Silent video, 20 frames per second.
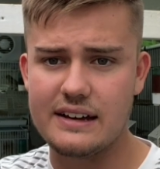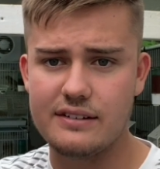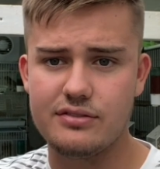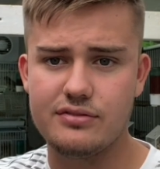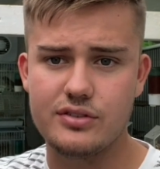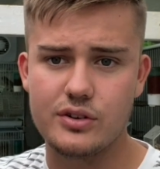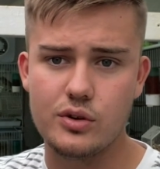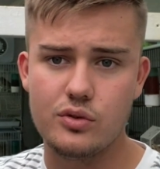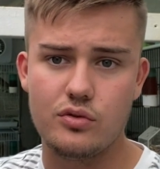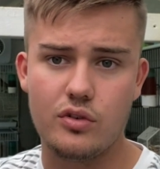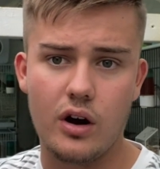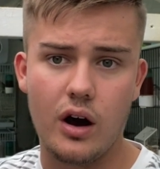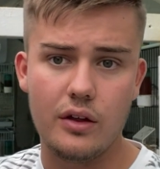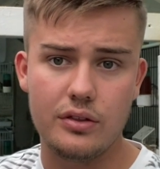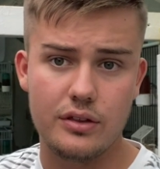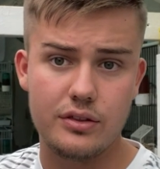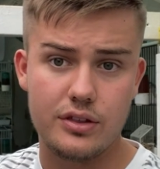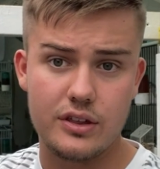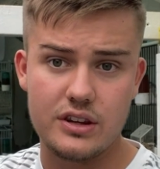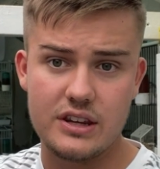food
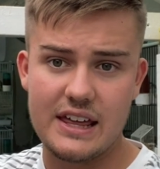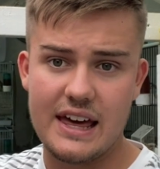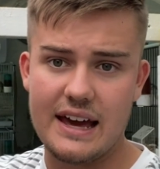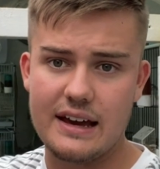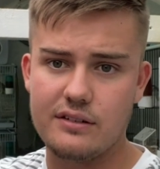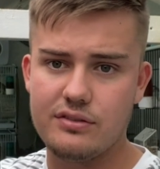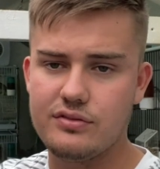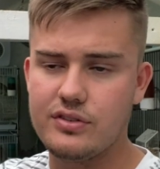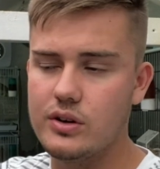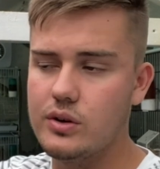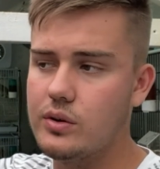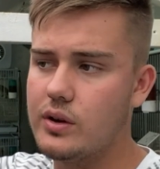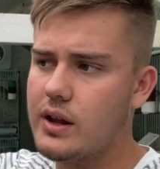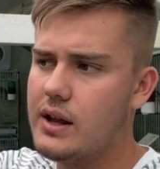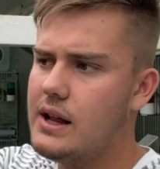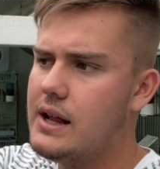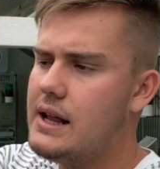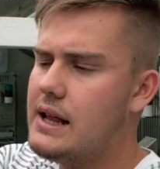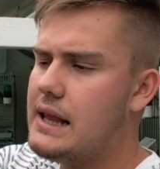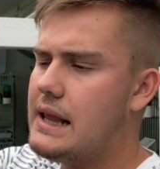rather than the egg food.
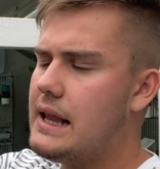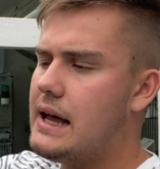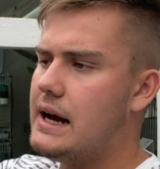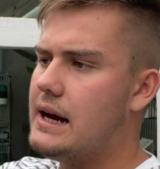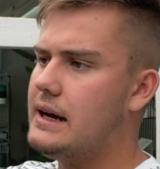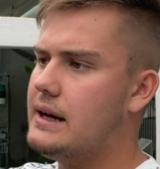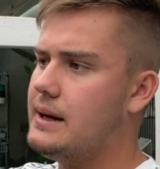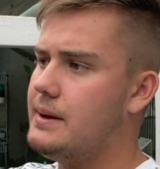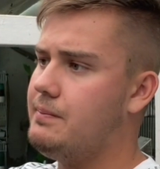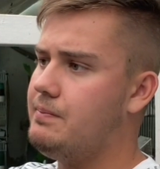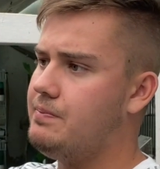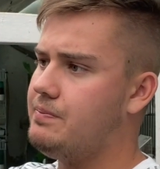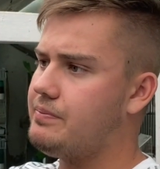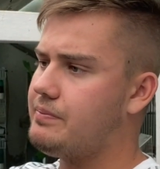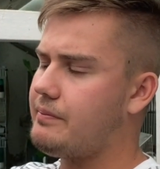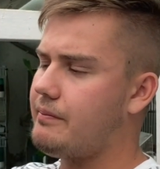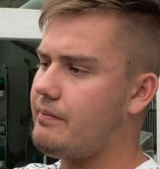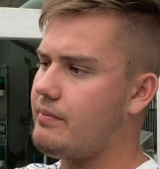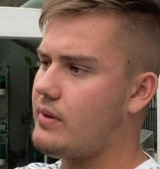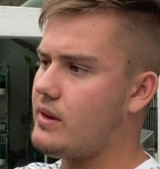
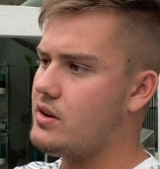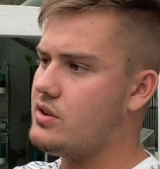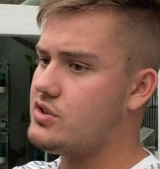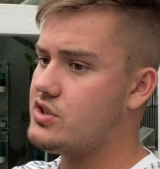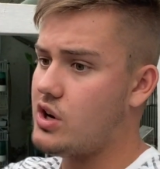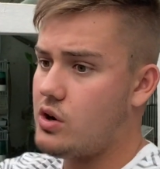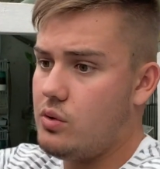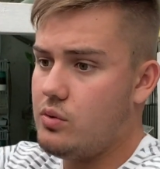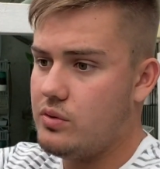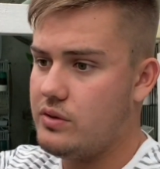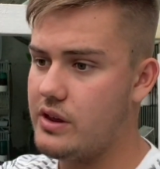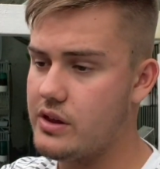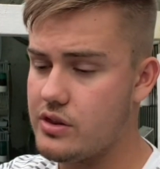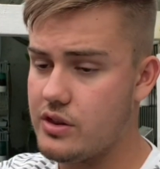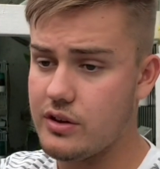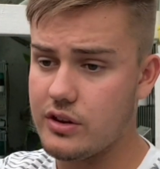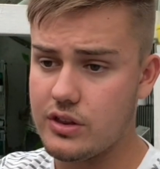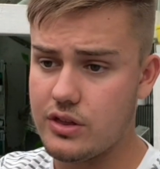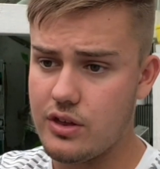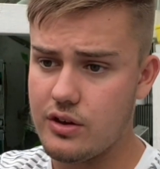So
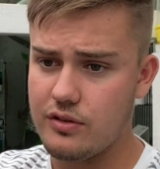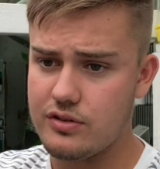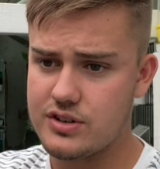the